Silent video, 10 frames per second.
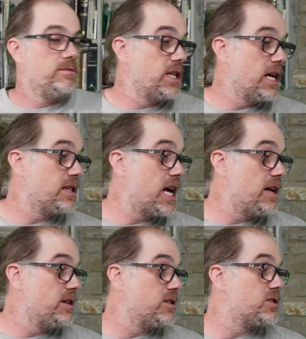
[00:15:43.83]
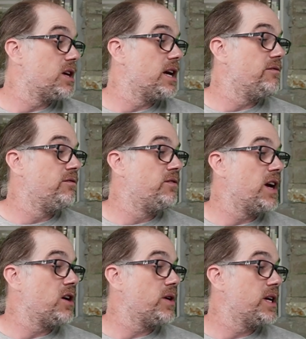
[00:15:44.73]
That is a
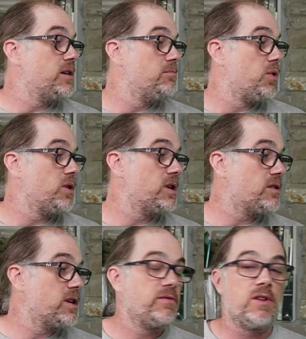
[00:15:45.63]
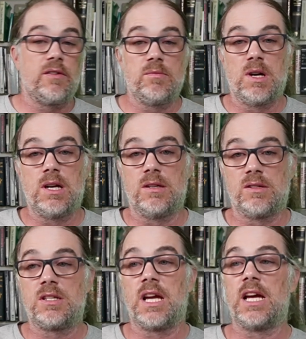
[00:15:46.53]
very important thing for everybody to
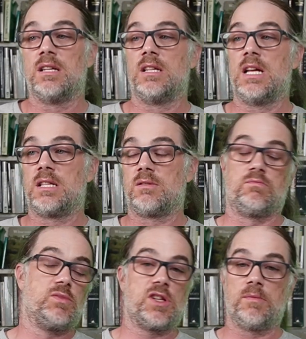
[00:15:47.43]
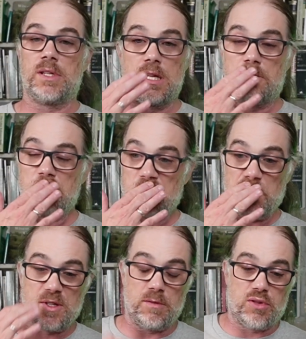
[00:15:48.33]
understand, and that's something that
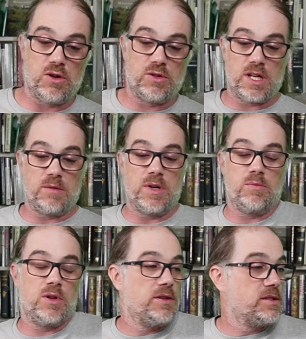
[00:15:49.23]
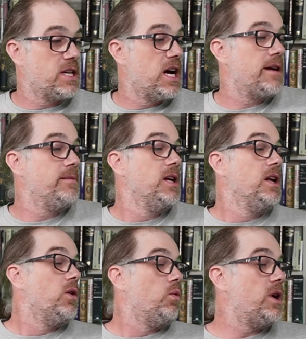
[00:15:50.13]
skips up pro se people all the time.
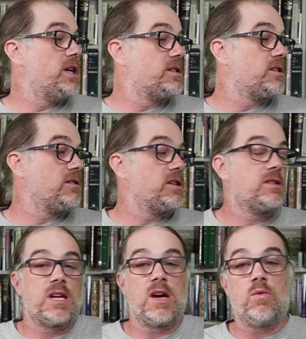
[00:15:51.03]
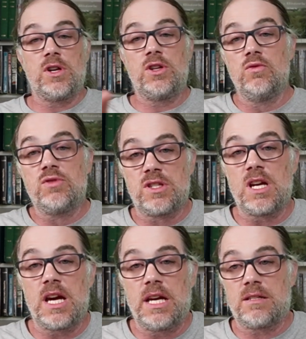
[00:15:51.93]
What attorneys say, what you
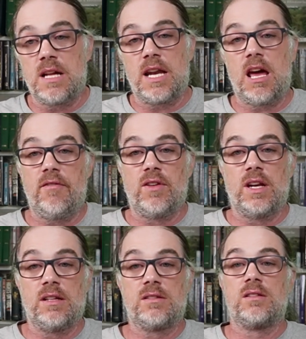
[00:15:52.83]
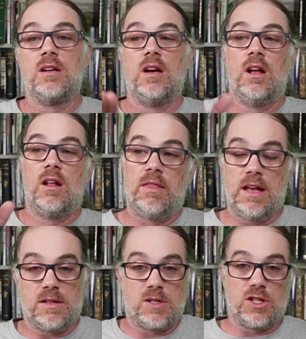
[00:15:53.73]
say is not evidence,
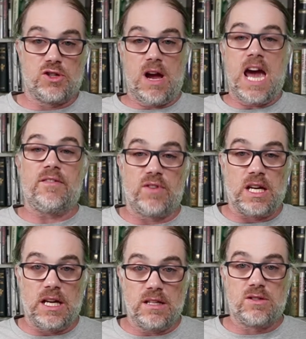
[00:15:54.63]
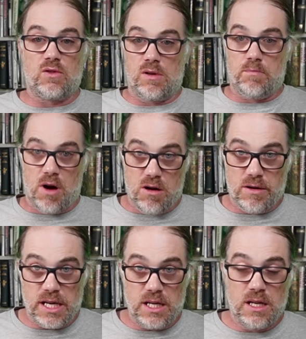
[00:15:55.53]
that because you're advocates or a
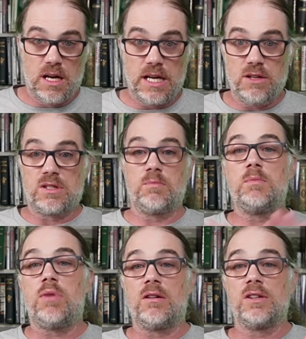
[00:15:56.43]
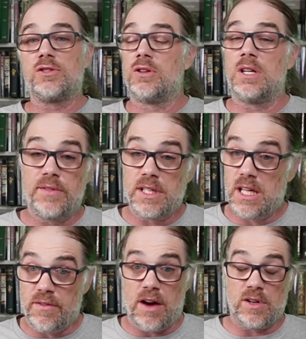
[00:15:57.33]
party, and used to be parties couldn't even
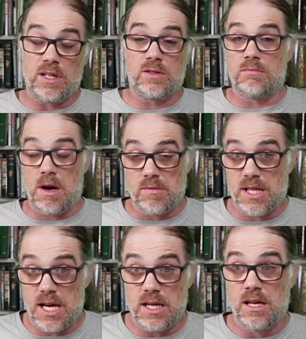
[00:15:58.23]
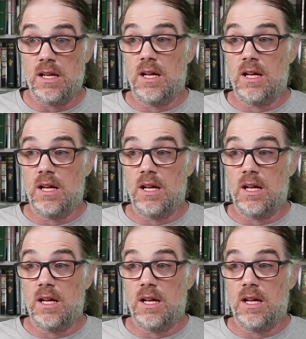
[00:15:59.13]
give evidence, remember that?